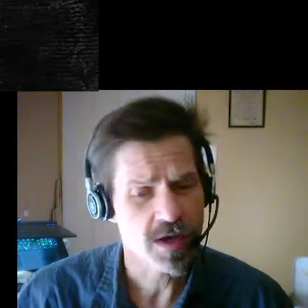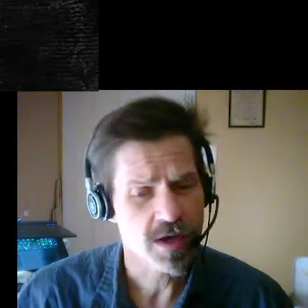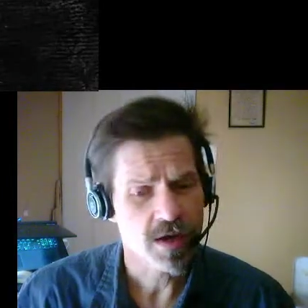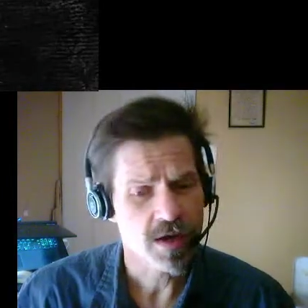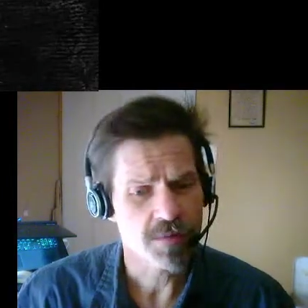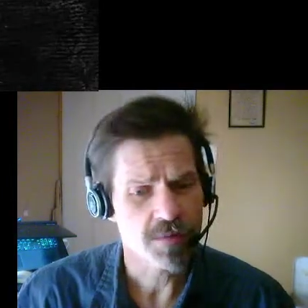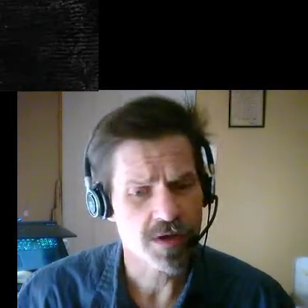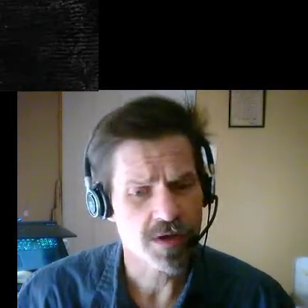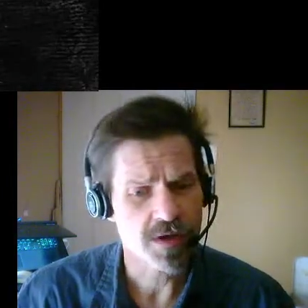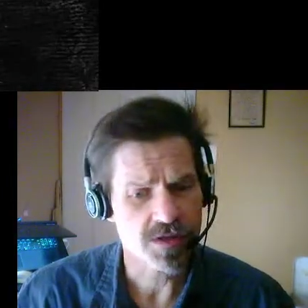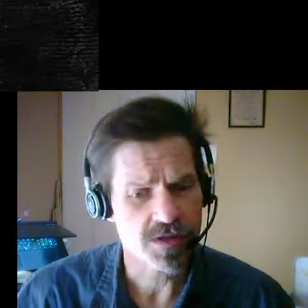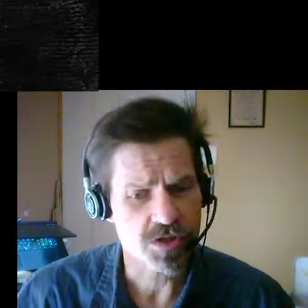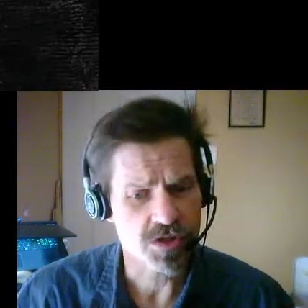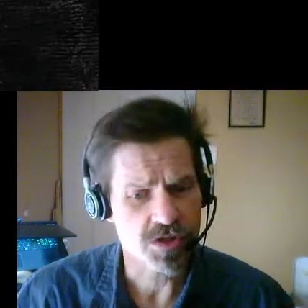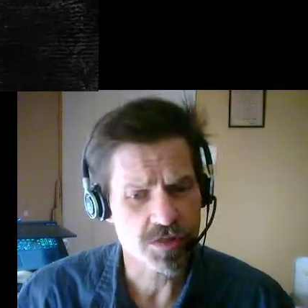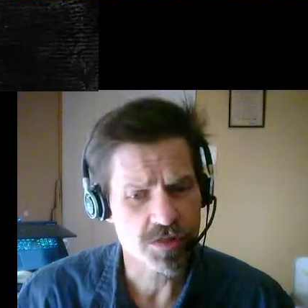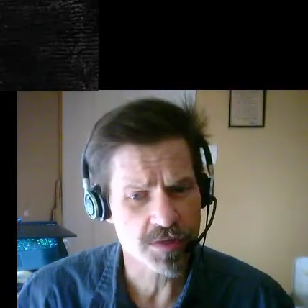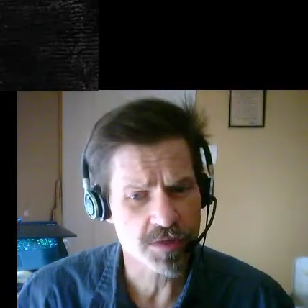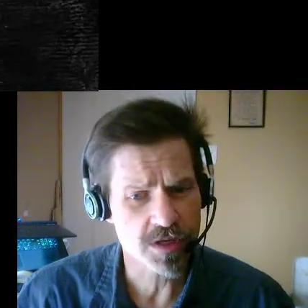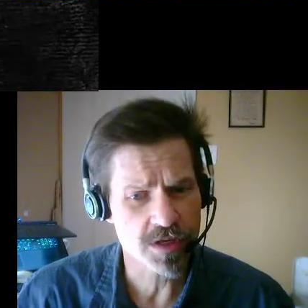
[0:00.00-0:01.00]
because the
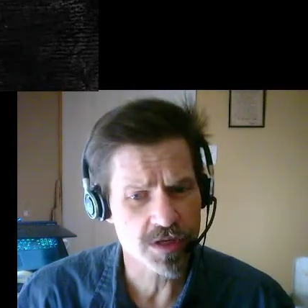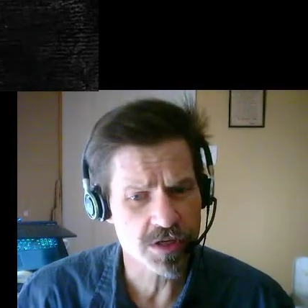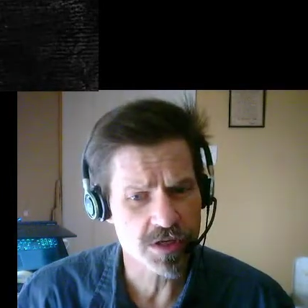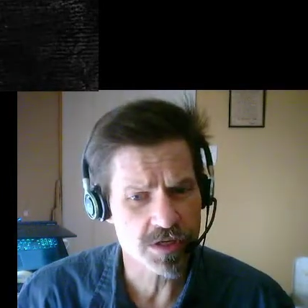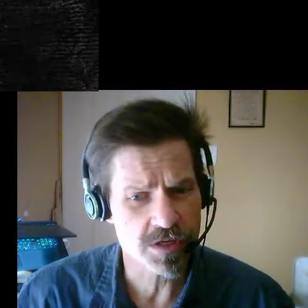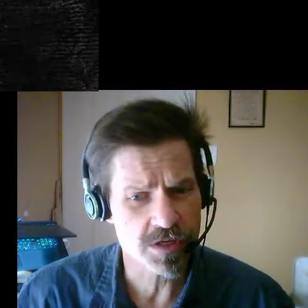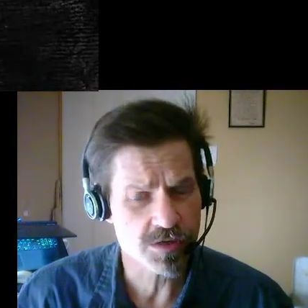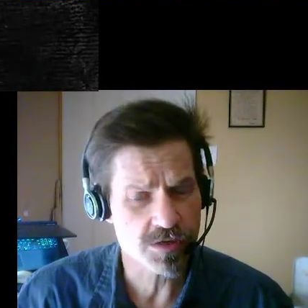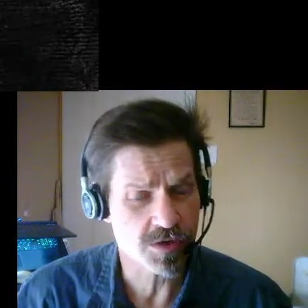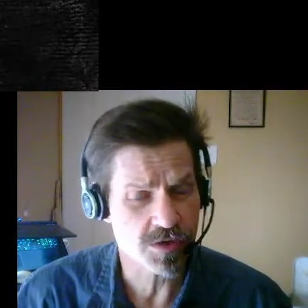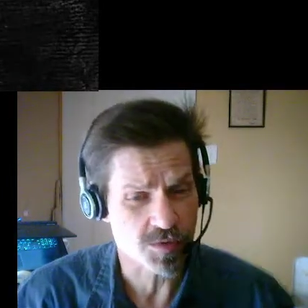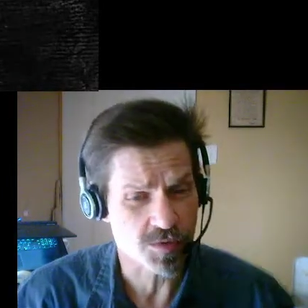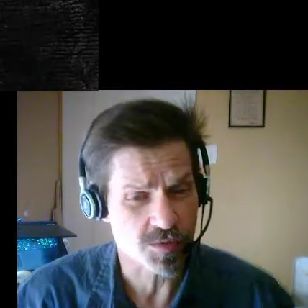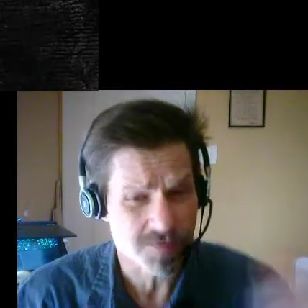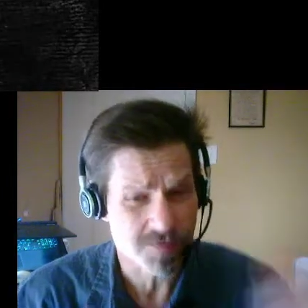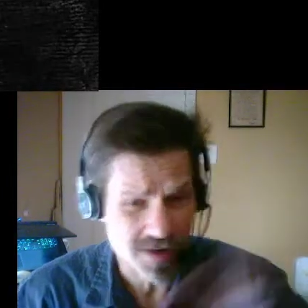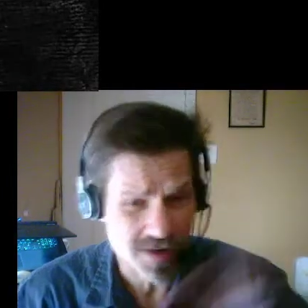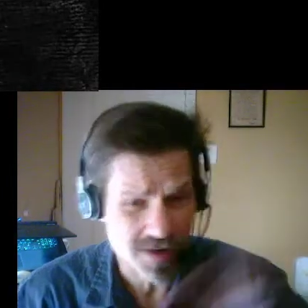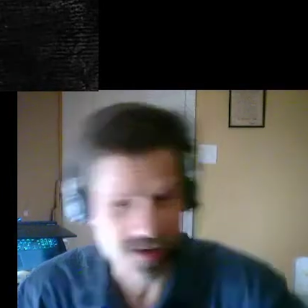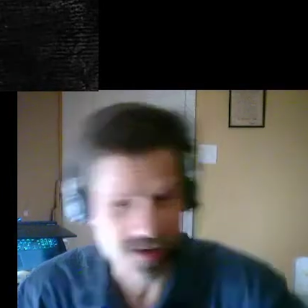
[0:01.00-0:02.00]
simulation industry is run
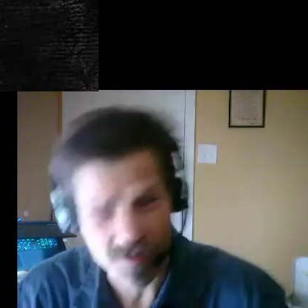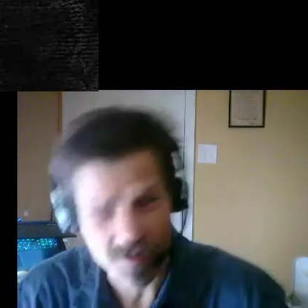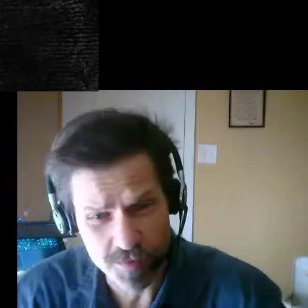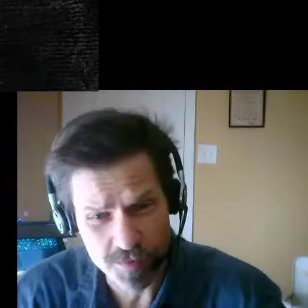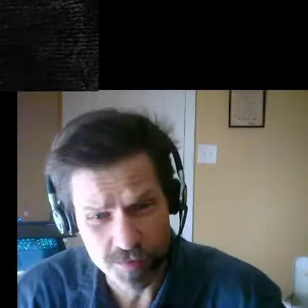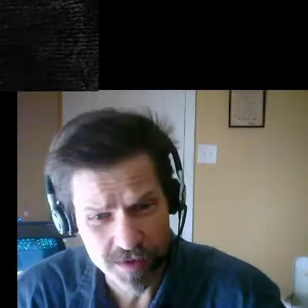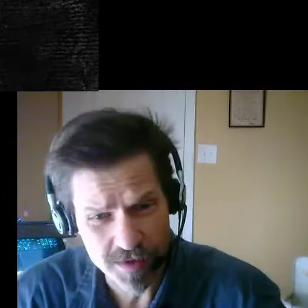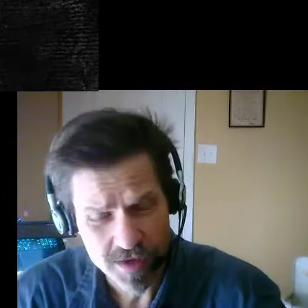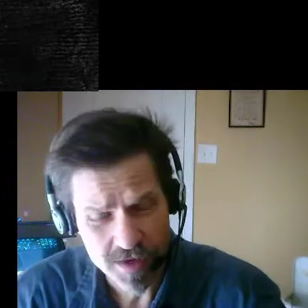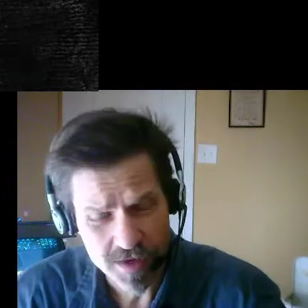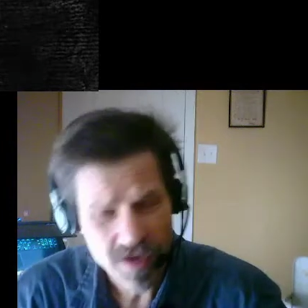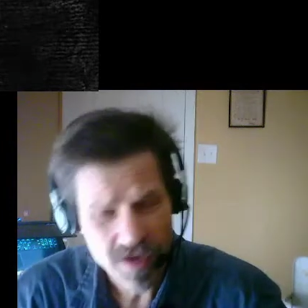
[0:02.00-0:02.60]
by the government,